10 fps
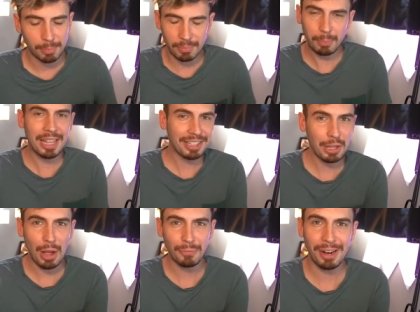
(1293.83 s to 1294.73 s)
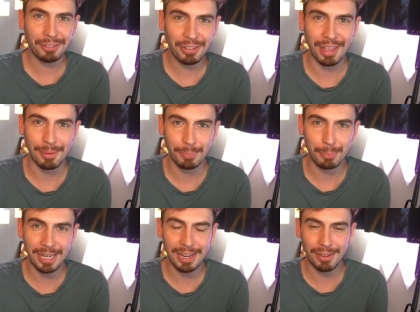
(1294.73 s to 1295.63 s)
But that's not fair to them
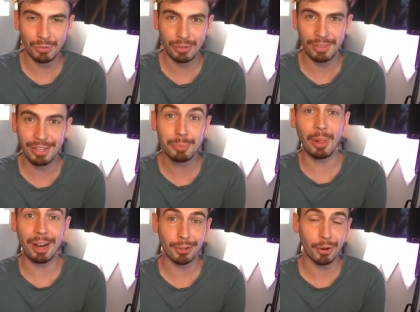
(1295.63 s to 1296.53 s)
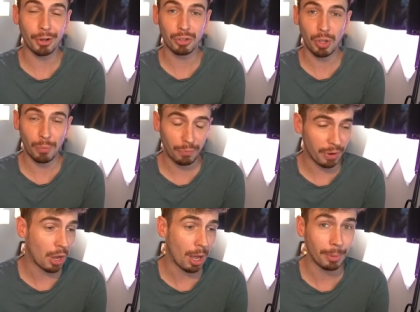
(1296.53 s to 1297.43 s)
because these players are still
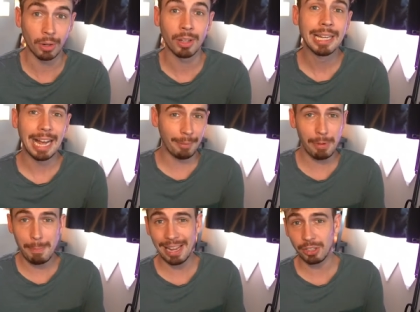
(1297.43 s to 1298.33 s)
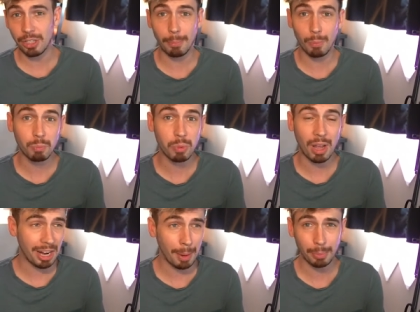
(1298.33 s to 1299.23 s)
phenomenal. I've been matched up a
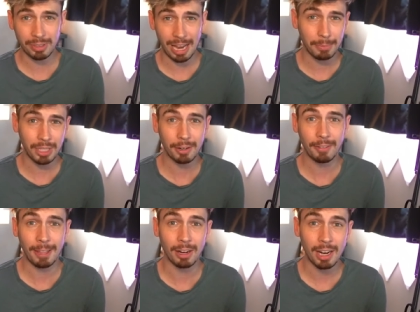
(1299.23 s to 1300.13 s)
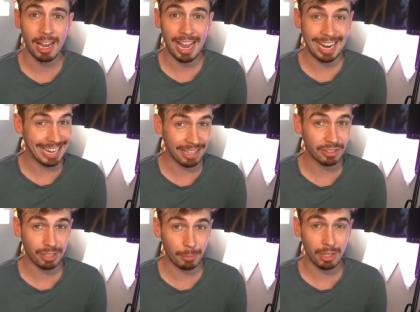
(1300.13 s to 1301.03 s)
couple times here and there against
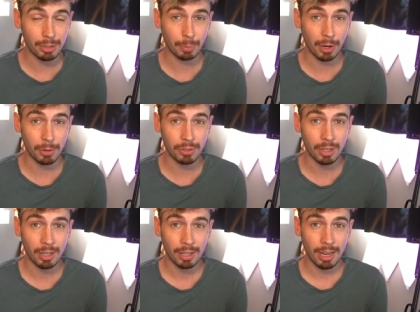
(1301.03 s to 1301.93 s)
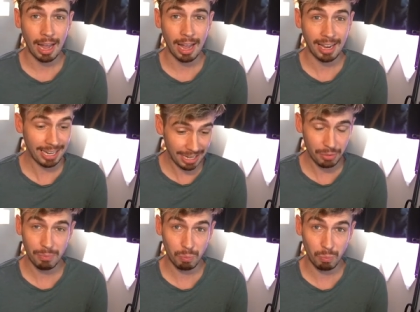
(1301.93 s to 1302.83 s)
some of these pros uh, in